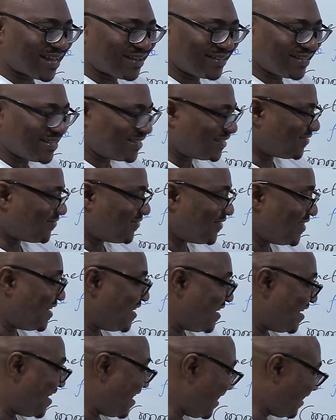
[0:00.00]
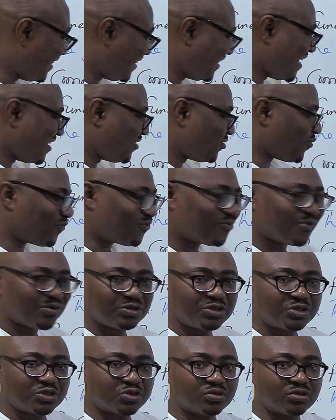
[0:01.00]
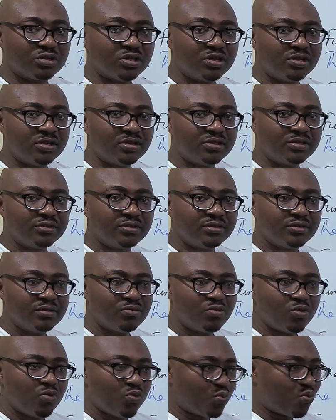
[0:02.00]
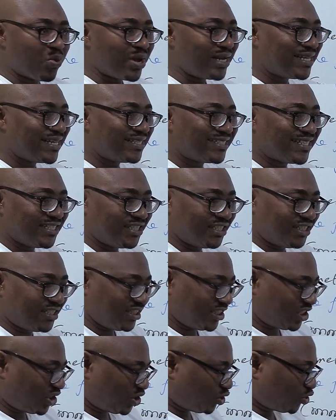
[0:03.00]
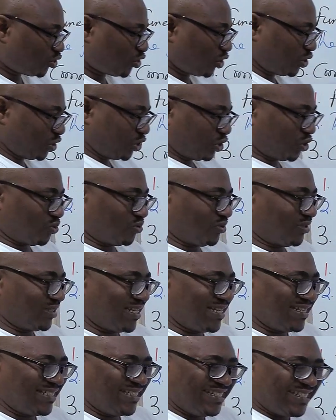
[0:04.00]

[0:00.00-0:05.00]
is related to function. When there is a destruction, a